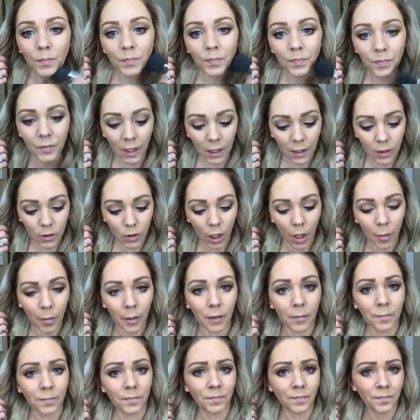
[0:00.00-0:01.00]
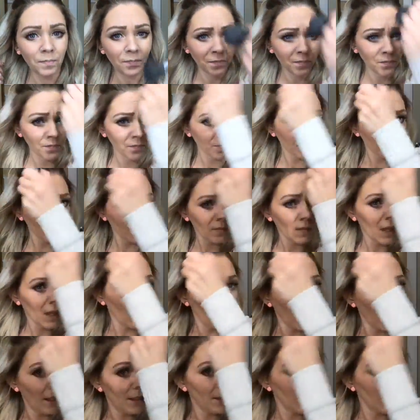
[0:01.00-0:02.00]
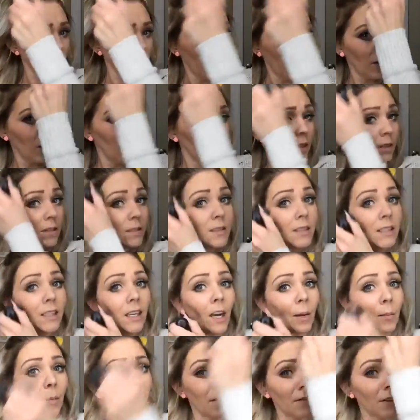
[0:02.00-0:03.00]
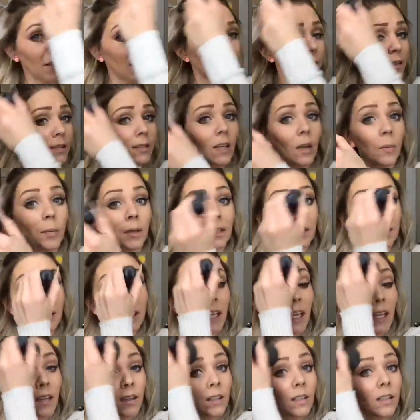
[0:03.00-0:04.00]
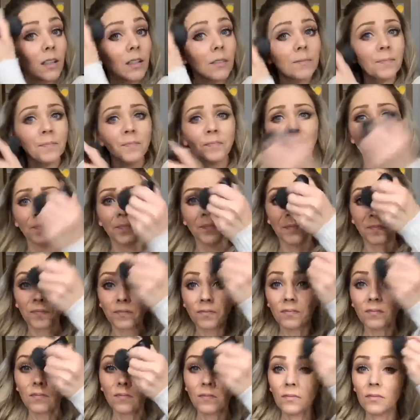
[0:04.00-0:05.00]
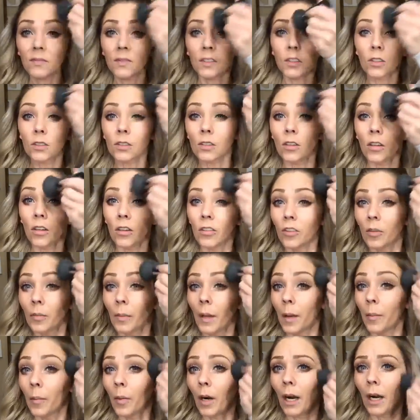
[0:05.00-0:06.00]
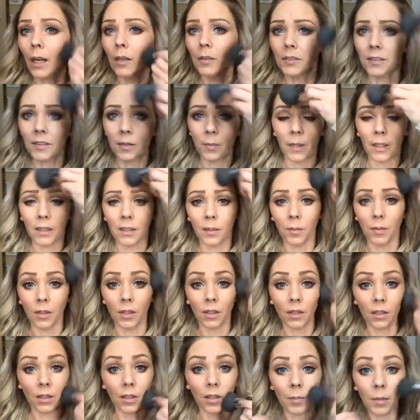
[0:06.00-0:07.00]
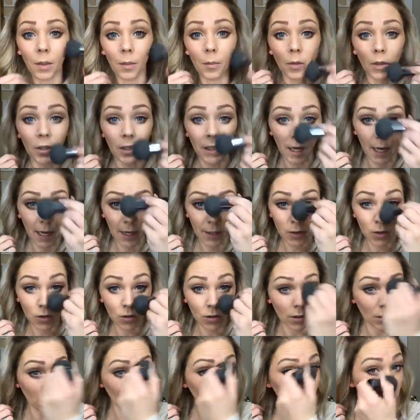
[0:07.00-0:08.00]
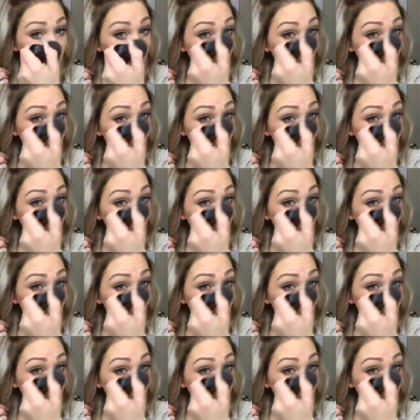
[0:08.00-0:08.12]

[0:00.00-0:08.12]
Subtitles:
Thanks, Robin. Okay, so now you can see how my face is coming together. Just go over my brows to make them look a little bit more natural.